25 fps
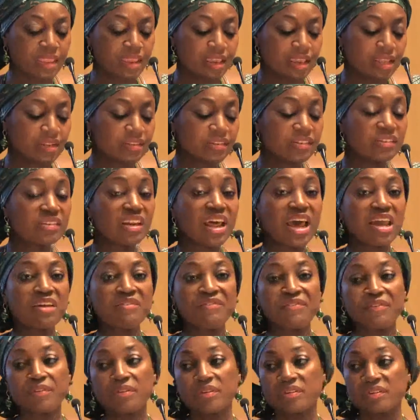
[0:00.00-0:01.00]
It
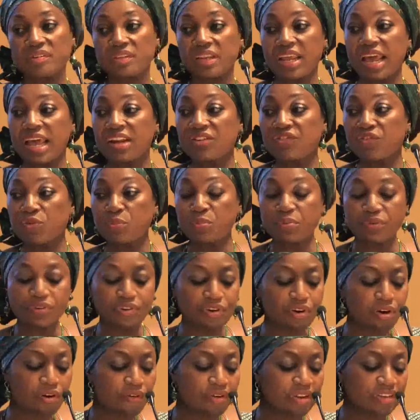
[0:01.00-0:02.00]
stifles the
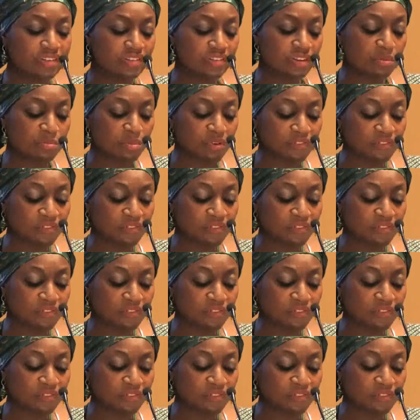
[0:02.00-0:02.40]
entrepreneurship